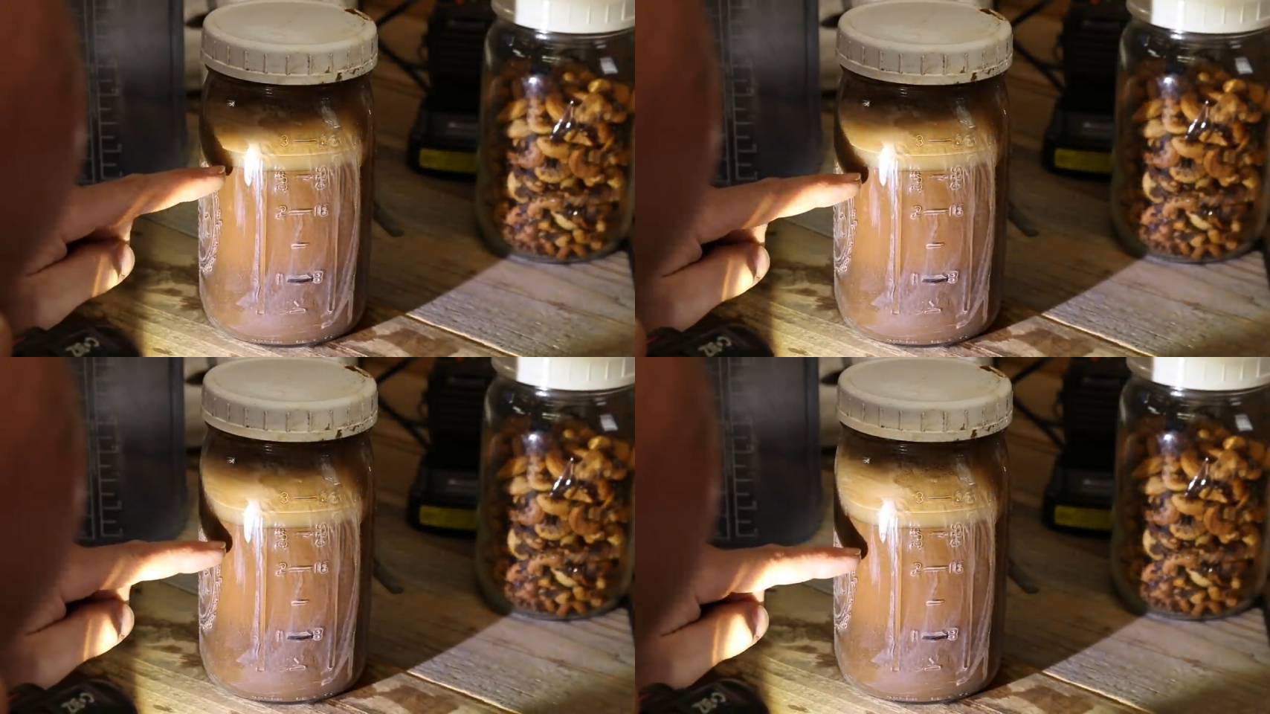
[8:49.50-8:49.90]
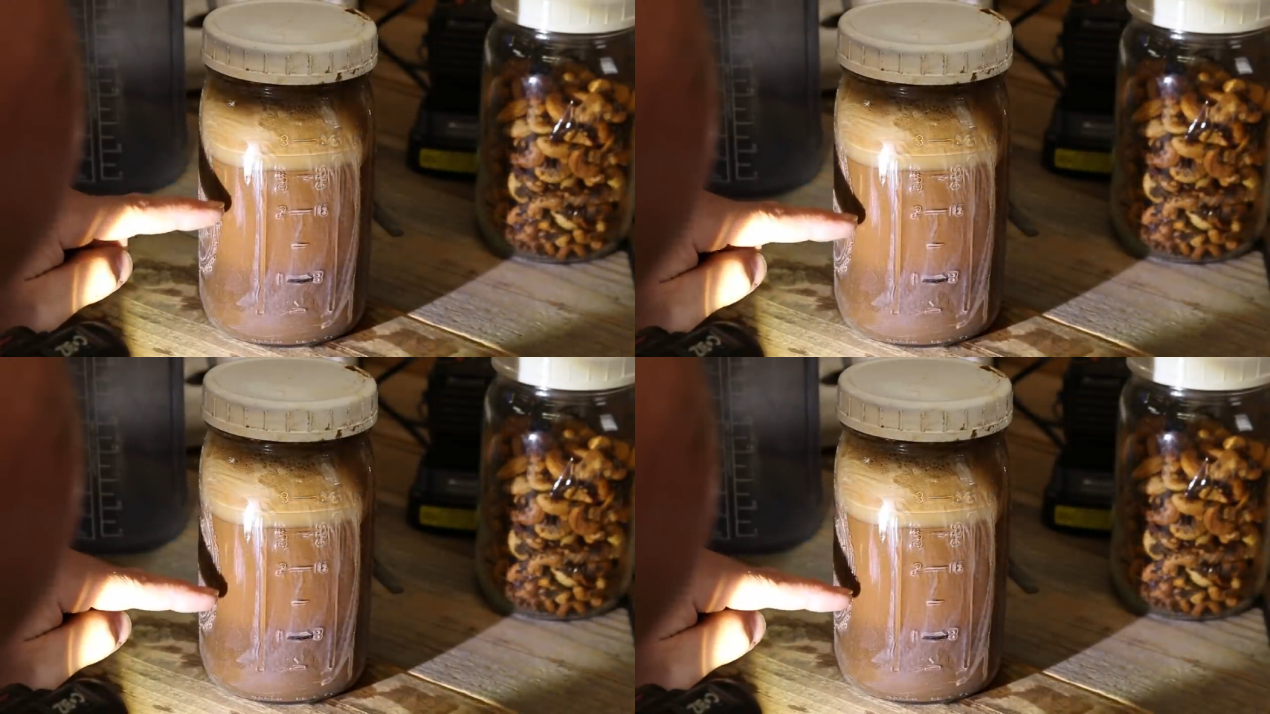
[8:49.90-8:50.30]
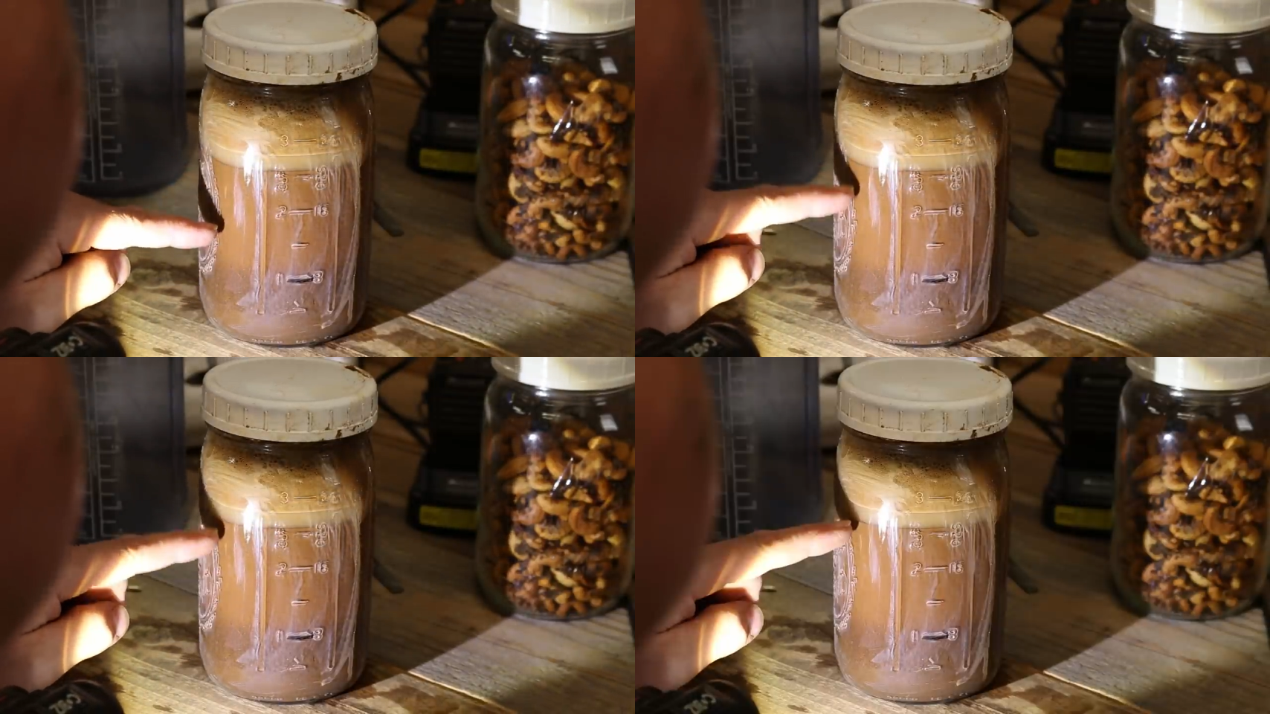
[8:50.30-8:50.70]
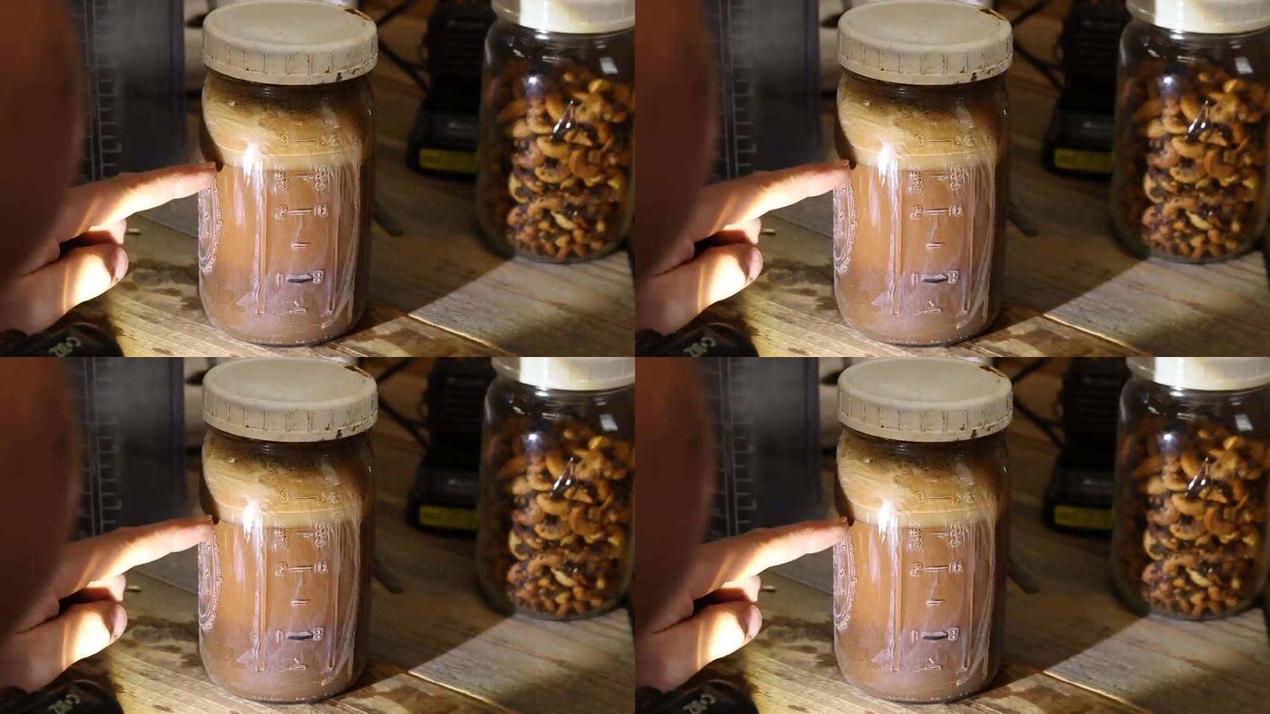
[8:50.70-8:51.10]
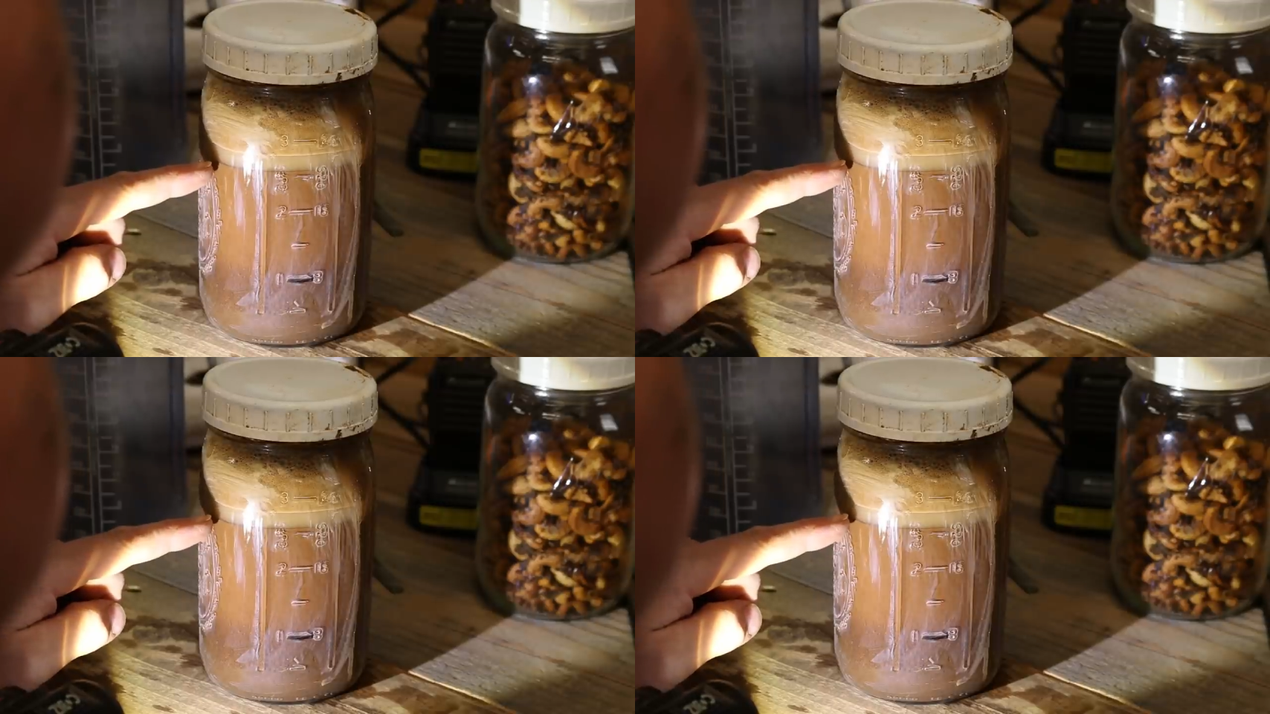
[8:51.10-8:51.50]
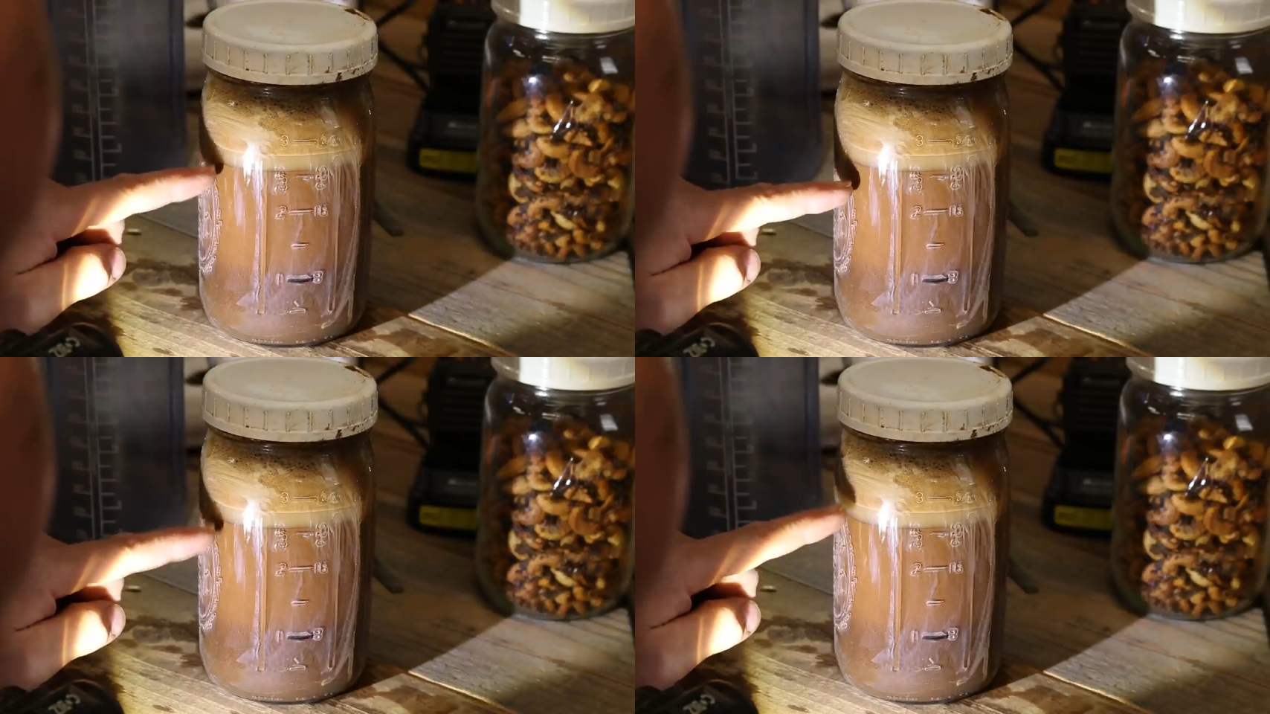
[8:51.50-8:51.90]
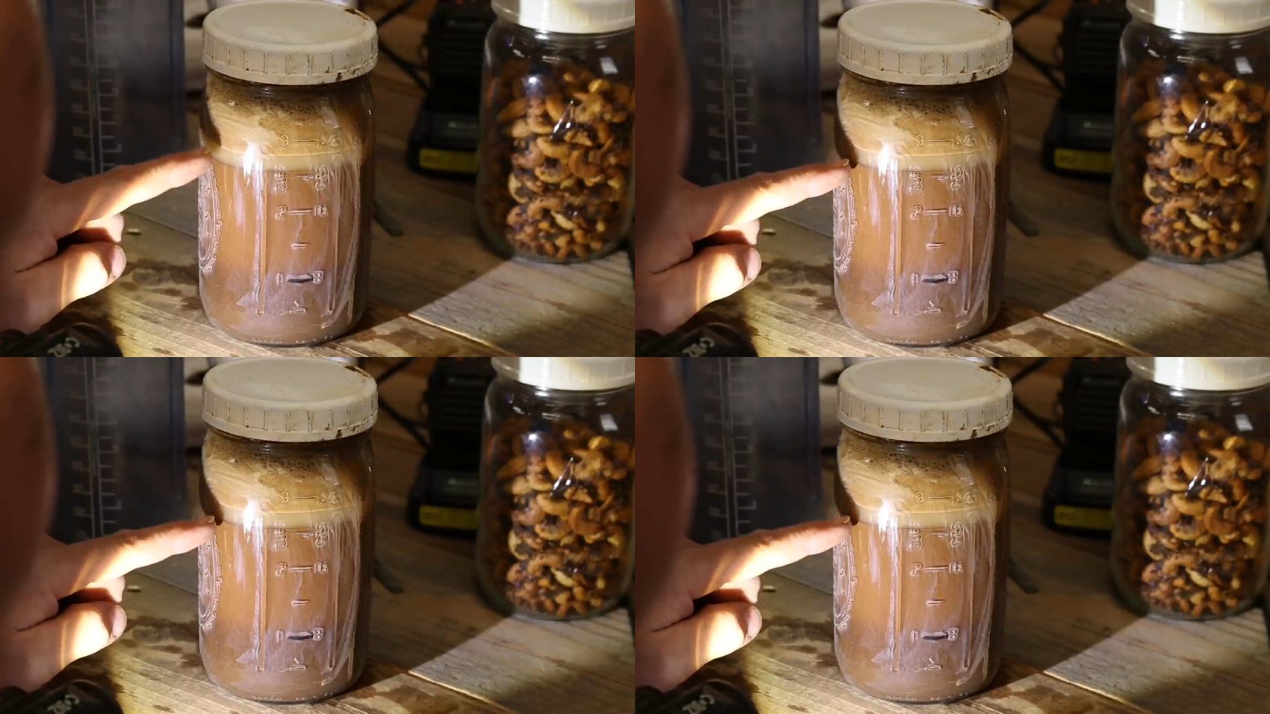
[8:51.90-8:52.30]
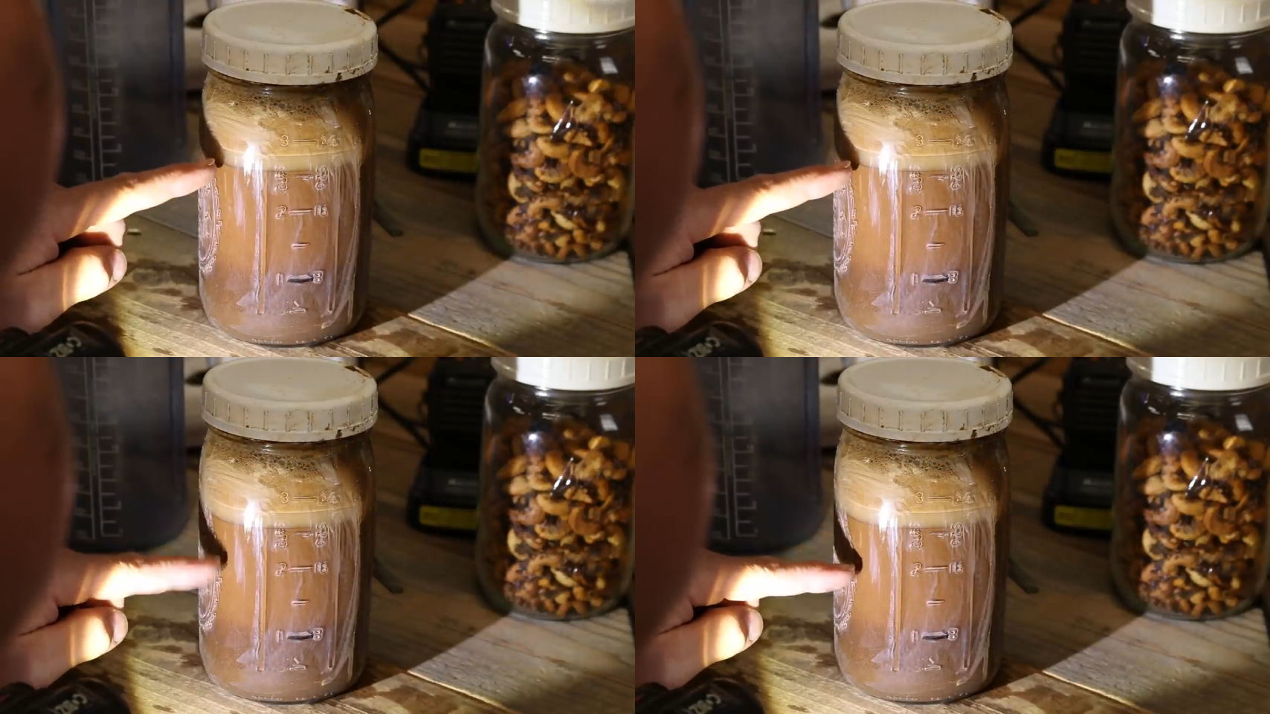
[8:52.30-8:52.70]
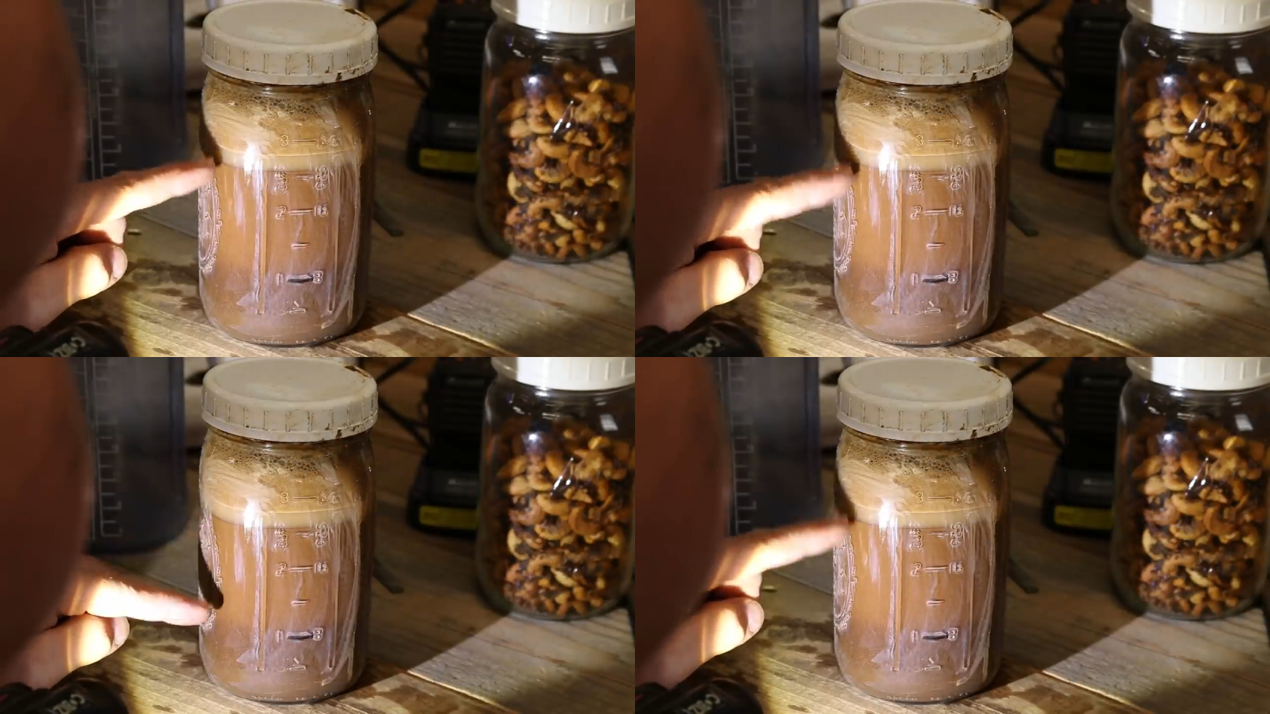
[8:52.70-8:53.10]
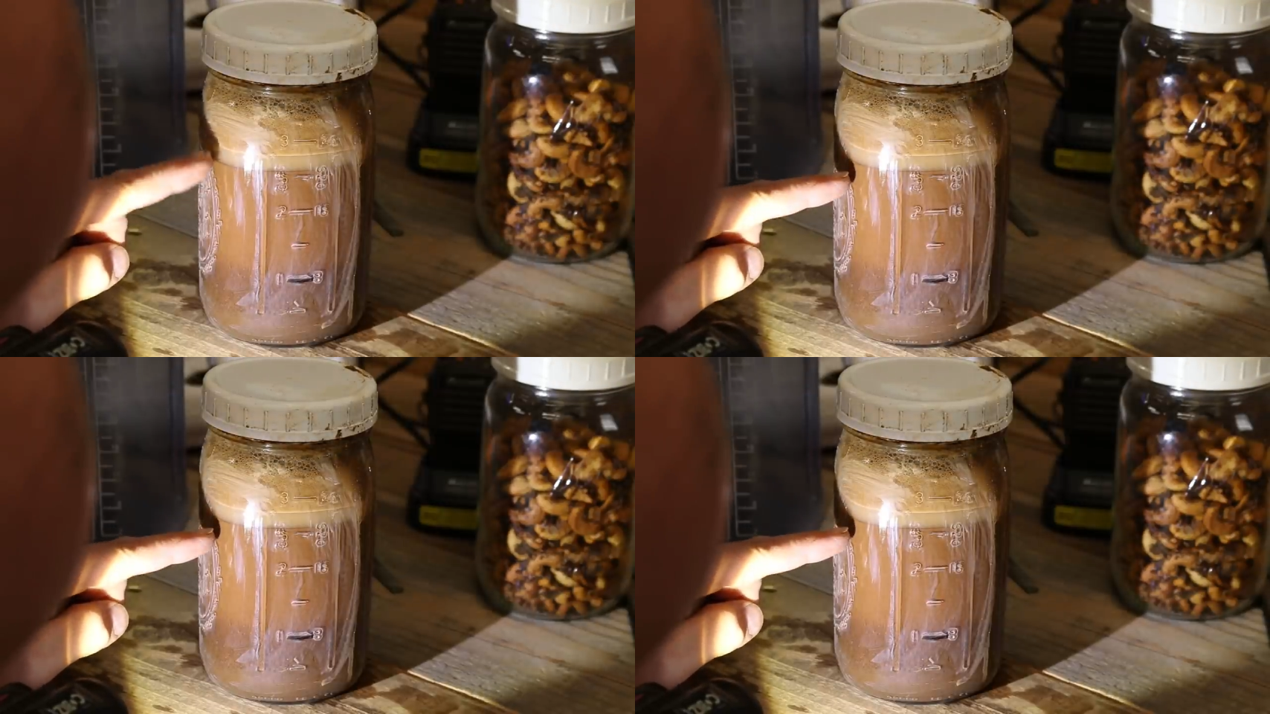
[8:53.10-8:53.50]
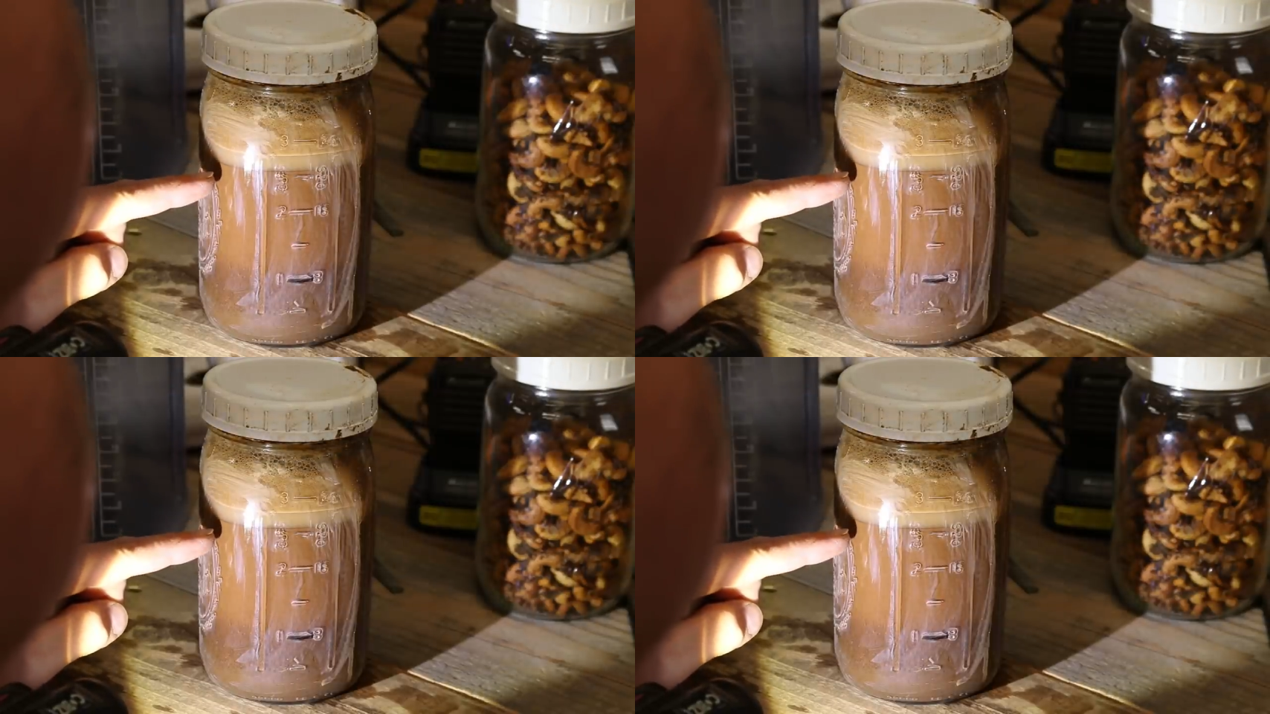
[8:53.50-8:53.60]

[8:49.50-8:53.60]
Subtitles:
[unreadable: no face in view]